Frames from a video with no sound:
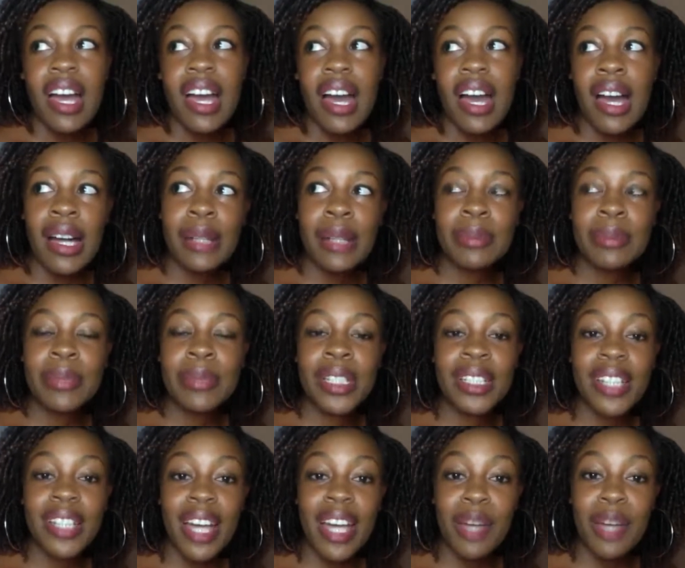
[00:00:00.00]

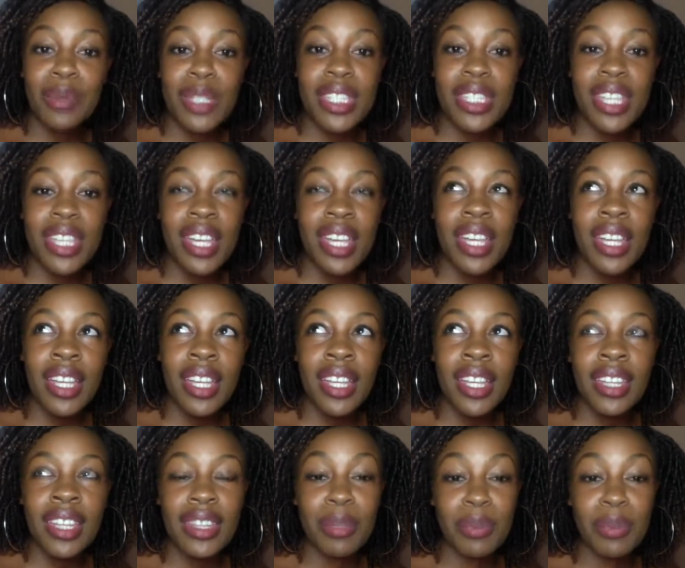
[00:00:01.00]
I would
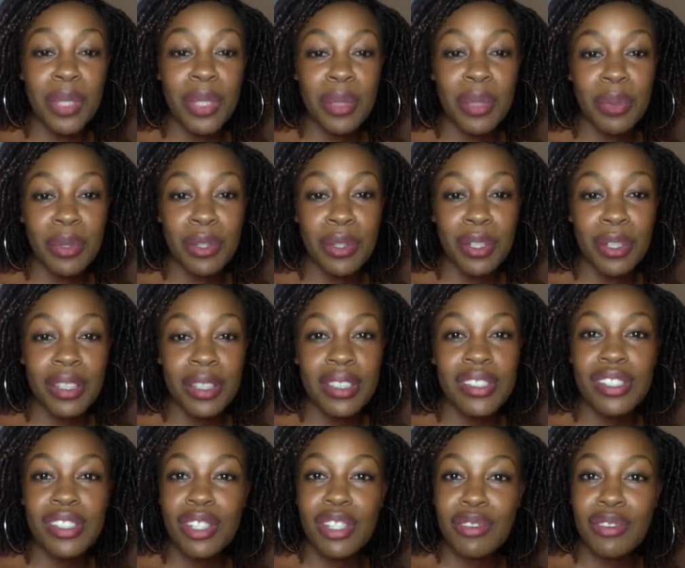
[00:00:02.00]
say the
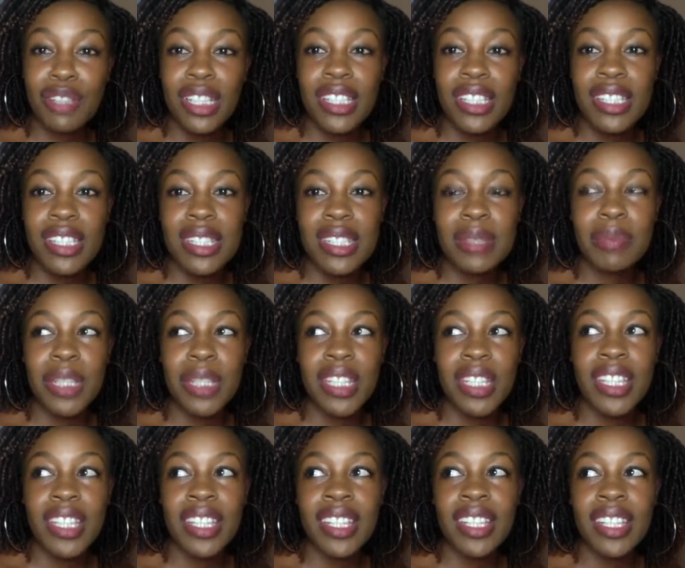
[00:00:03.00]
people, generally
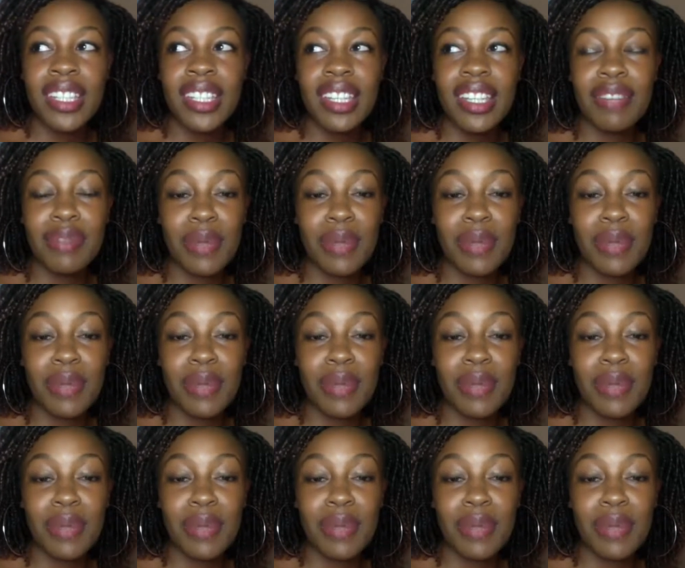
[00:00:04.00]
speaking.